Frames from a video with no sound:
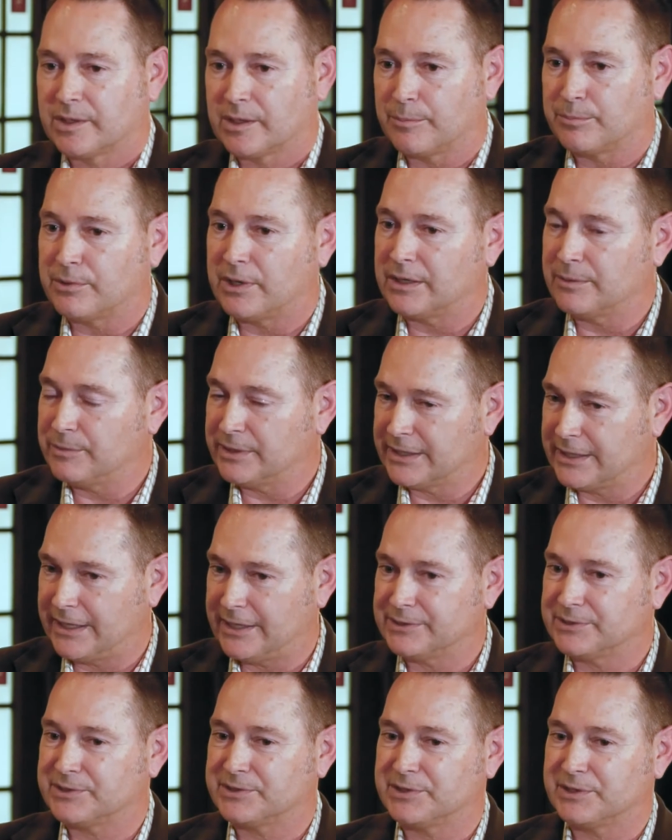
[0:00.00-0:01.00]
Brought them to
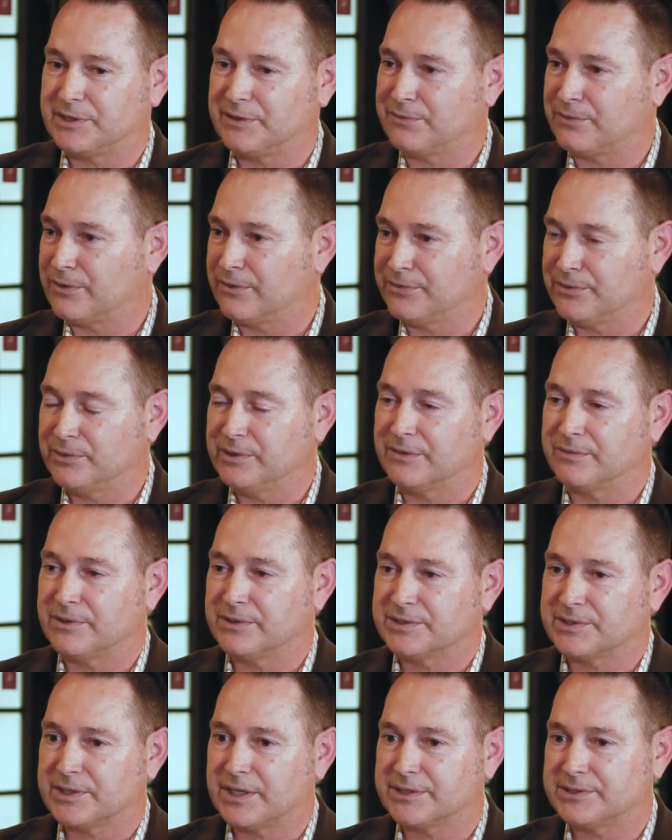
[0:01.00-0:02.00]
Kansas City for a few
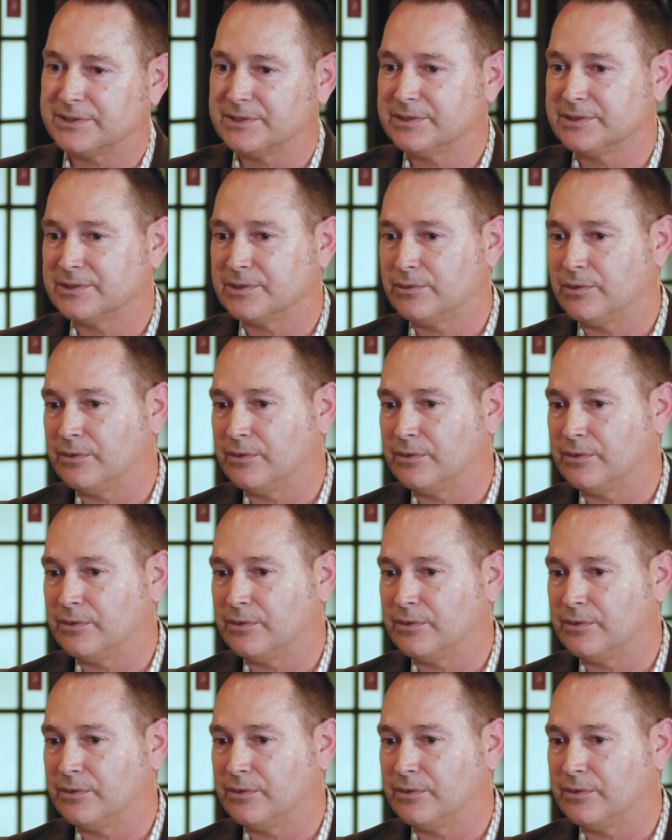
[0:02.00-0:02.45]
different sessions.